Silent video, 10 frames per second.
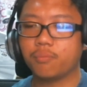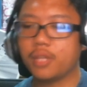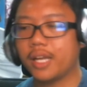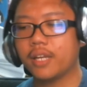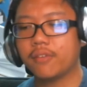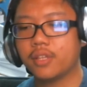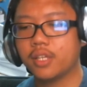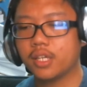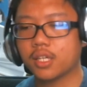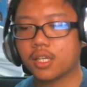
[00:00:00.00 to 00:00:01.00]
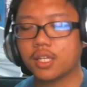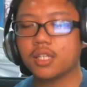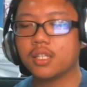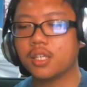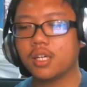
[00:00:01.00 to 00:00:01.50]
planned everything, and
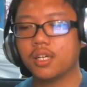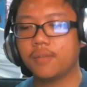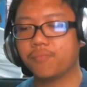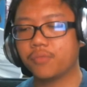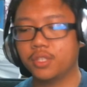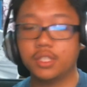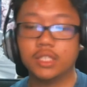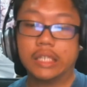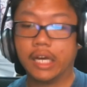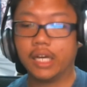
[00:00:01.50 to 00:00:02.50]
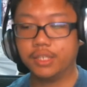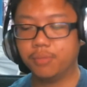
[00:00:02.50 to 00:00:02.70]
then he died.